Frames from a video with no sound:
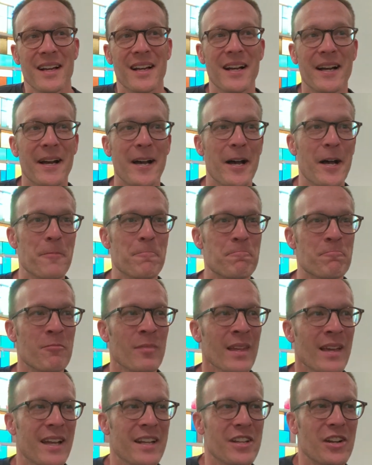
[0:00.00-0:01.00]

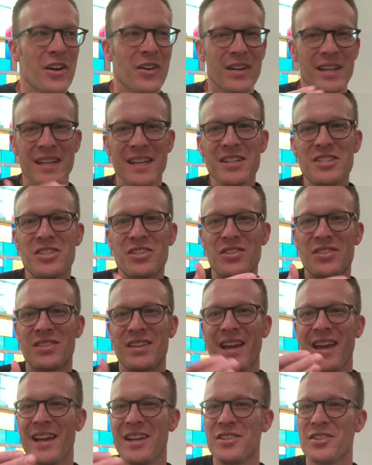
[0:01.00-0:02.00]
And you know, each
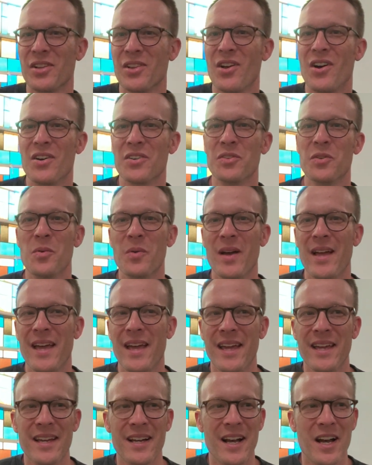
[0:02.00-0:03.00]
stage along the
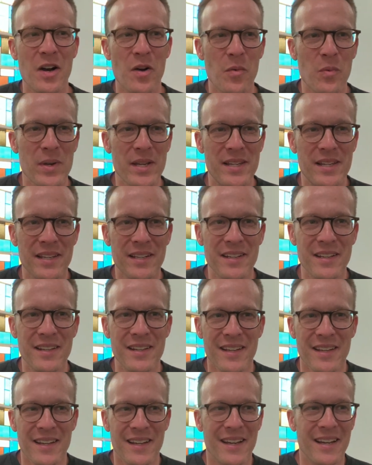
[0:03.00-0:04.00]
way, we
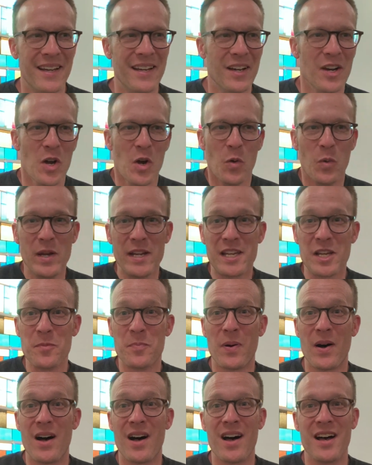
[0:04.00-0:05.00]
can
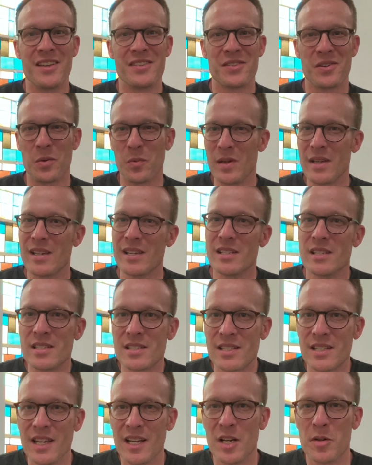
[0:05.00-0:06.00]
pause or we can
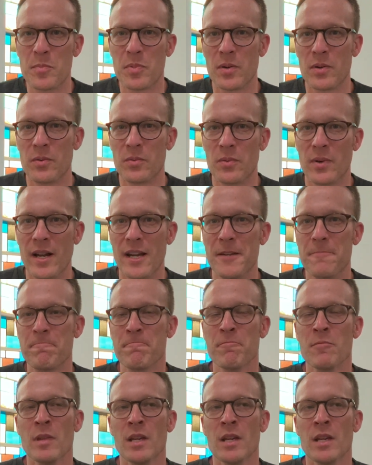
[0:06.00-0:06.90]
skip, right?